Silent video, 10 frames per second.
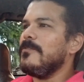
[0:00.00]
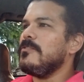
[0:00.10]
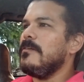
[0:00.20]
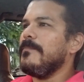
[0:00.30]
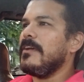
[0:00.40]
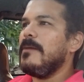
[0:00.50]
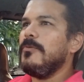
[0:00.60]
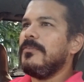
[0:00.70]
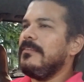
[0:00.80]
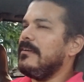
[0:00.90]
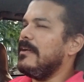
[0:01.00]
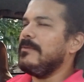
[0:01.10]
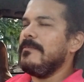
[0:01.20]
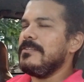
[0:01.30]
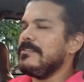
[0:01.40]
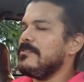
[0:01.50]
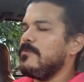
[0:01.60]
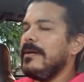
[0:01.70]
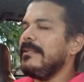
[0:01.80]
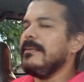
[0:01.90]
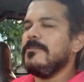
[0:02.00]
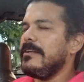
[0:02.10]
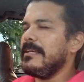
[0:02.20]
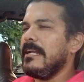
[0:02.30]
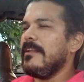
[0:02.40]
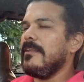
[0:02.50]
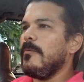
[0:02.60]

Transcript: So a couple of times I was just sweating it, trying to get out of there.